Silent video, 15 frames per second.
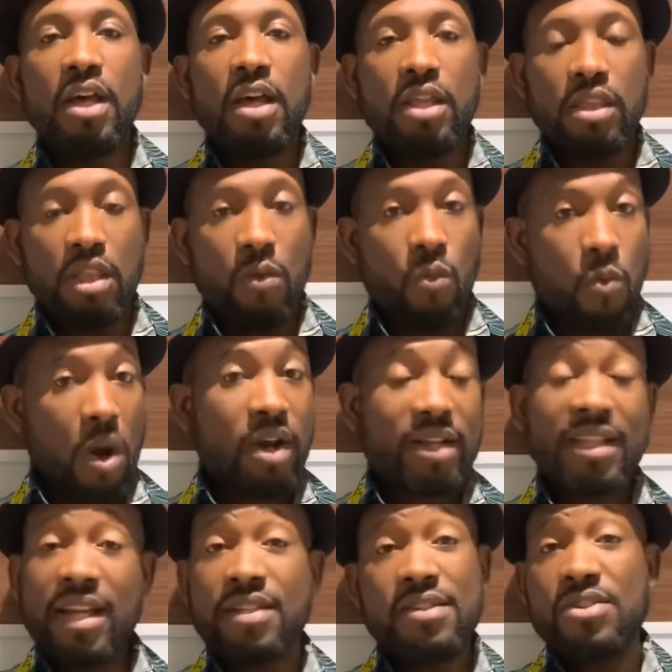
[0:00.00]
the work
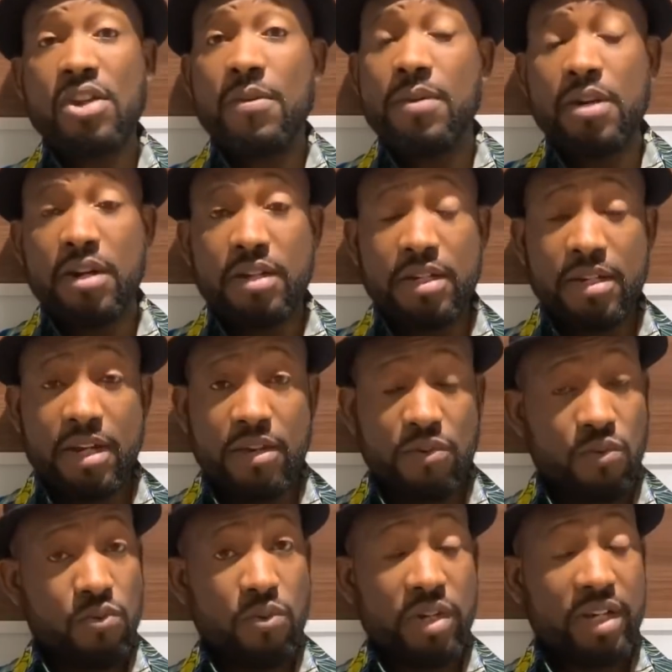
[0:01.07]
that is going on in
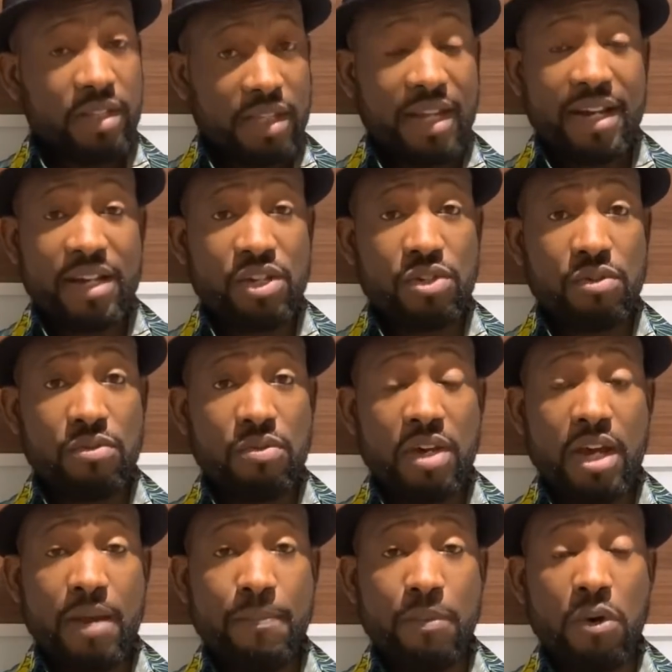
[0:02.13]
Enugu International
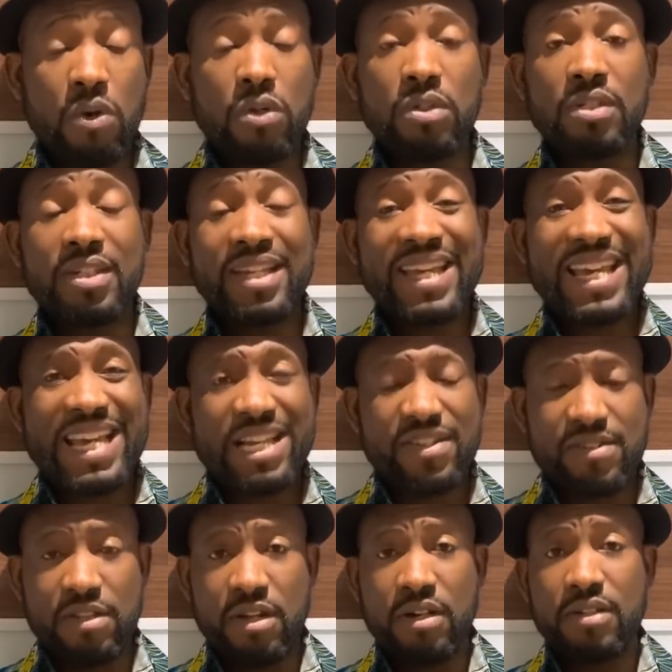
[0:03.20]
Airport
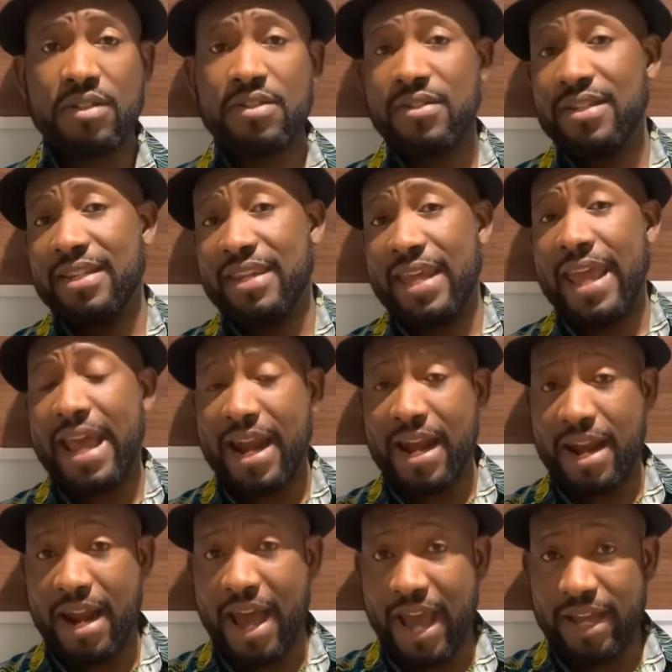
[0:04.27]
is not day
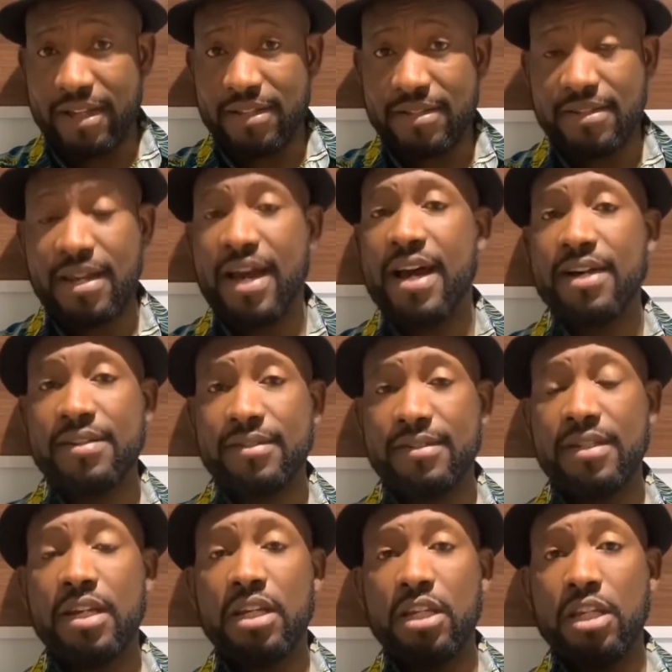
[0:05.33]
and night,
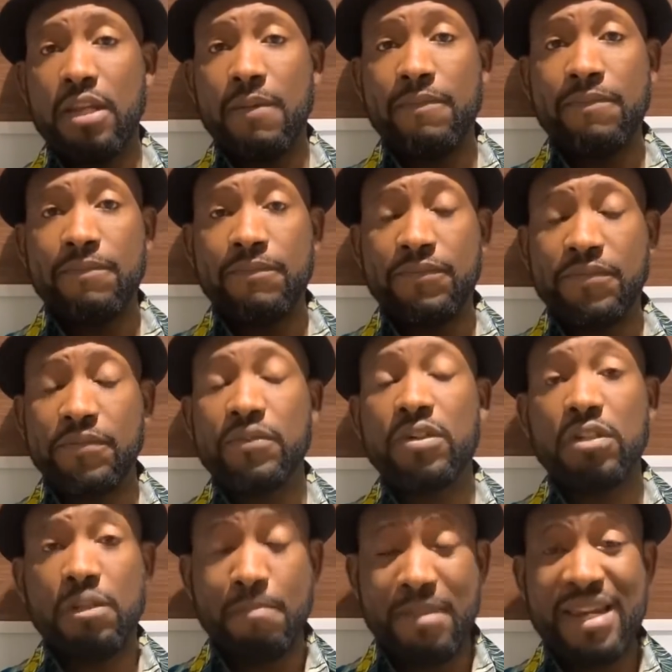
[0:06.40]
as the
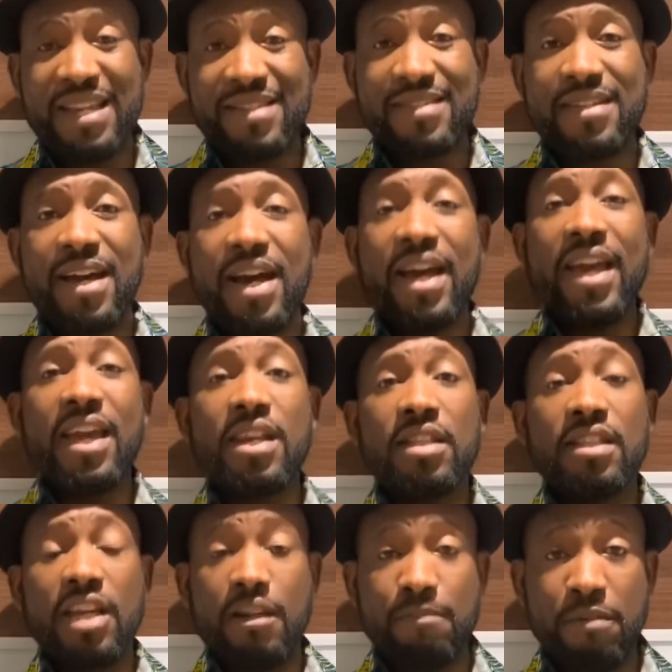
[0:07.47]
minister
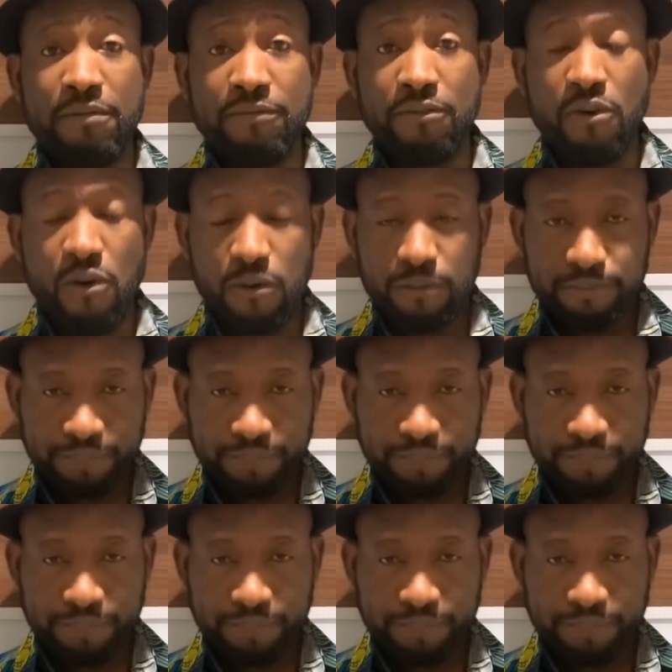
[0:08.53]
hinted before.